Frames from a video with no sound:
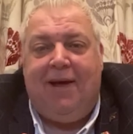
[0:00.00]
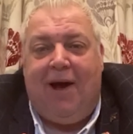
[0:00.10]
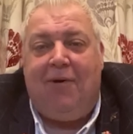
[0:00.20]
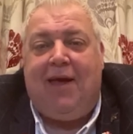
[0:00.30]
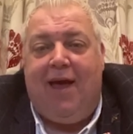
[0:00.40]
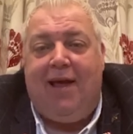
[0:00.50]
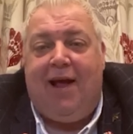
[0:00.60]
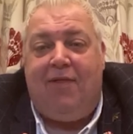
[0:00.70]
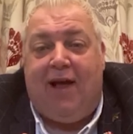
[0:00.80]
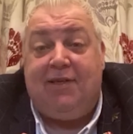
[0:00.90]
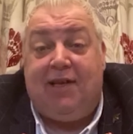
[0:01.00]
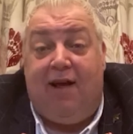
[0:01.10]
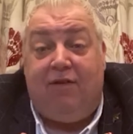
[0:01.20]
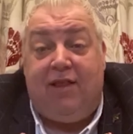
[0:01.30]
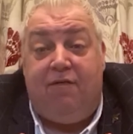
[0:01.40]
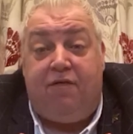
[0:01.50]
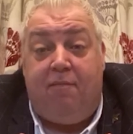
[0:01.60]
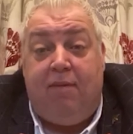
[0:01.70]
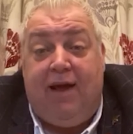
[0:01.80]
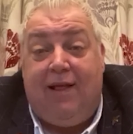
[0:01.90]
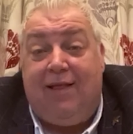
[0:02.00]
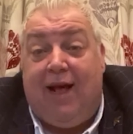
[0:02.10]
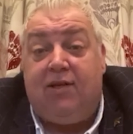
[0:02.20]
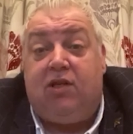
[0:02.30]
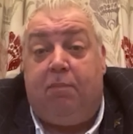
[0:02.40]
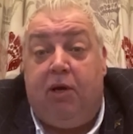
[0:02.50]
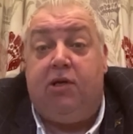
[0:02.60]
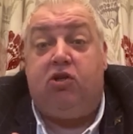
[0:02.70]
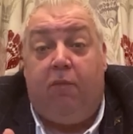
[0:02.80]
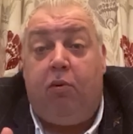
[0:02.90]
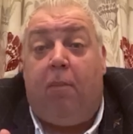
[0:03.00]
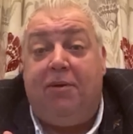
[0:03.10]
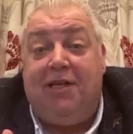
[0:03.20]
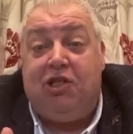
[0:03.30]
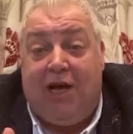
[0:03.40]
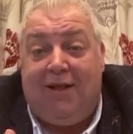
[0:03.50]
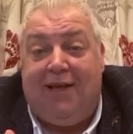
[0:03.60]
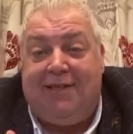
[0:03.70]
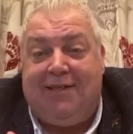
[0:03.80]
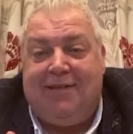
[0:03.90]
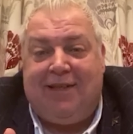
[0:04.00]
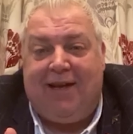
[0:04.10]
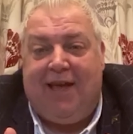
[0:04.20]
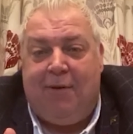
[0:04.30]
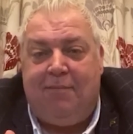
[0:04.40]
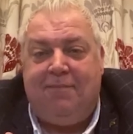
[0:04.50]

Okay, and that's everything from me, and that's the personal property checklist. Thank you.